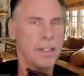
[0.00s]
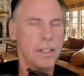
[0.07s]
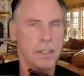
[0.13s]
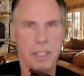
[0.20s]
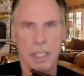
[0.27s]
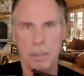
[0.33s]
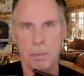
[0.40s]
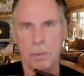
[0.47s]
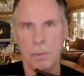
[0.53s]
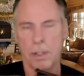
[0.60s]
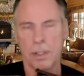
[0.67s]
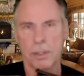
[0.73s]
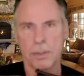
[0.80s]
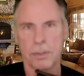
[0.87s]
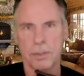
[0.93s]
Dead
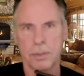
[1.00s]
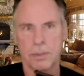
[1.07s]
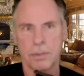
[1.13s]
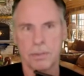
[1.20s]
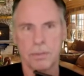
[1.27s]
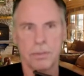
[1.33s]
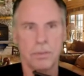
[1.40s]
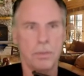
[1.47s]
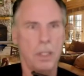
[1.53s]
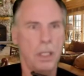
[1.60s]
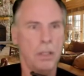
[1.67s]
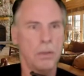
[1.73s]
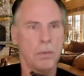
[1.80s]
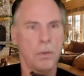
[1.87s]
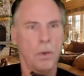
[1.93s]
works.
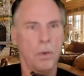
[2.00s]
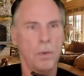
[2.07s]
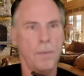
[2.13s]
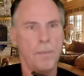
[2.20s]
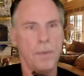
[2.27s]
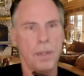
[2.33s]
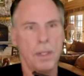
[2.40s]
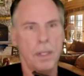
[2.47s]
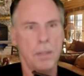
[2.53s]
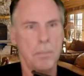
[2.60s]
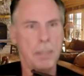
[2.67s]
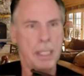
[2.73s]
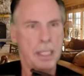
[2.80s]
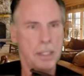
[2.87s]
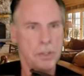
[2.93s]
Well,
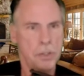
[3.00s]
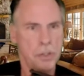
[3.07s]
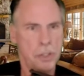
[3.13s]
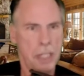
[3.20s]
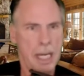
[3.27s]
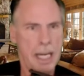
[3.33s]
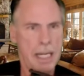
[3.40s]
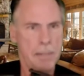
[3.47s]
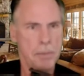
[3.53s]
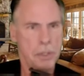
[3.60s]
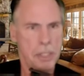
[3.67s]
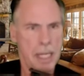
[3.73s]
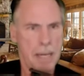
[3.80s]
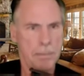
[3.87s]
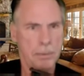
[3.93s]
because James
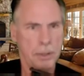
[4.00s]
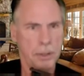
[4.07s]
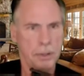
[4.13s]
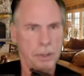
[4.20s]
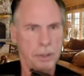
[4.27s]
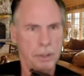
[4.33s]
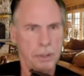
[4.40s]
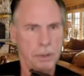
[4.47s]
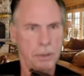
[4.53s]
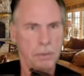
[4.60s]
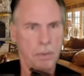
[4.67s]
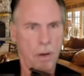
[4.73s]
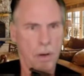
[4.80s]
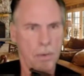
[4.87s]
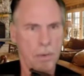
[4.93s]
chapter
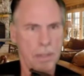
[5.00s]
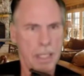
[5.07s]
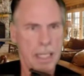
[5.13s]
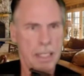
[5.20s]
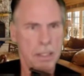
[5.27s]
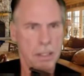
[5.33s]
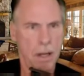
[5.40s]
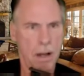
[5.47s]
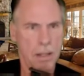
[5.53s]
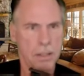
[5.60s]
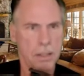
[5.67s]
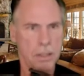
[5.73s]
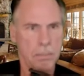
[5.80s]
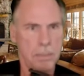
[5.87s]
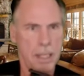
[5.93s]
2 already
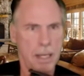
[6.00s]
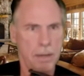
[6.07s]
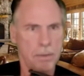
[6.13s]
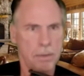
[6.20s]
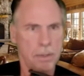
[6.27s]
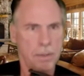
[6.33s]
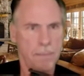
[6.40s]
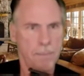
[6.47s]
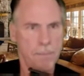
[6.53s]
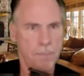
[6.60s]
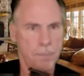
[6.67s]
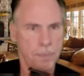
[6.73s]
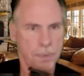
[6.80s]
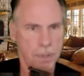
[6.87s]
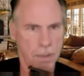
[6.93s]
talked about,
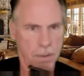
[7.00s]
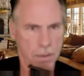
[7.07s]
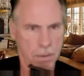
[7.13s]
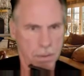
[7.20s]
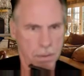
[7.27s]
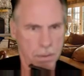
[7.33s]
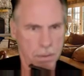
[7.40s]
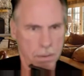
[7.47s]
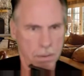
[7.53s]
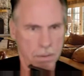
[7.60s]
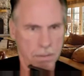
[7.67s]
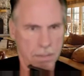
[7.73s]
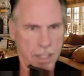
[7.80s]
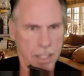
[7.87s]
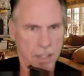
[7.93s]

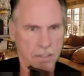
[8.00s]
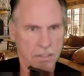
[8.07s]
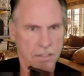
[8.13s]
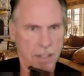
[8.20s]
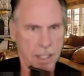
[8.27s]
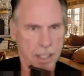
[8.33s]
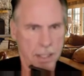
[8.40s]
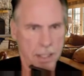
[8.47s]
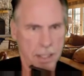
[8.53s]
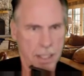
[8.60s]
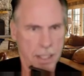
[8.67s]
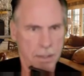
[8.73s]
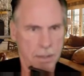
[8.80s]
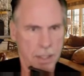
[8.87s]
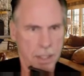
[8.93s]
if I can find it
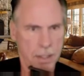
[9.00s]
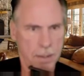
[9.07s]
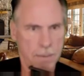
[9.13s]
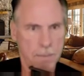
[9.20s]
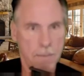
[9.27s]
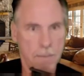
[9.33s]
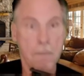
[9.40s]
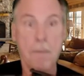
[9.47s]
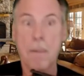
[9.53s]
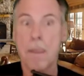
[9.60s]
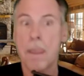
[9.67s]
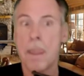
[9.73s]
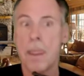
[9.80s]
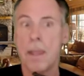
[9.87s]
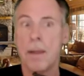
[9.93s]
down here,
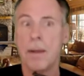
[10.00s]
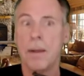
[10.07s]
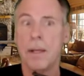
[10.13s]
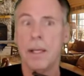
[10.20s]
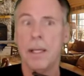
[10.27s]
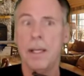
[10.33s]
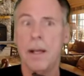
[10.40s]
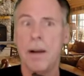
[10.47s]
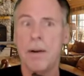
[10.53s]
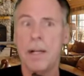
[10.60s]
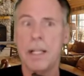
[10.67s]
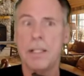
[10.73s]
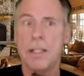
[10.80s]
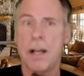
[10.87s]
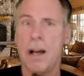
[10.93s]
he
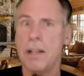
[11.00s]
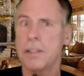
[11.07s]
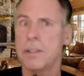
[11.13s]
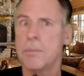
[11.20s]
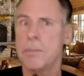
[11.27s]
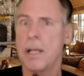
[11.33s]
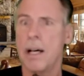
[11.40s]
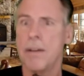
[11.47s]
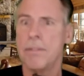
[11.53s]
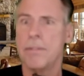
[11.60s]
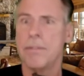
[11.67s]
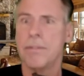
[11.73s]
already talked about,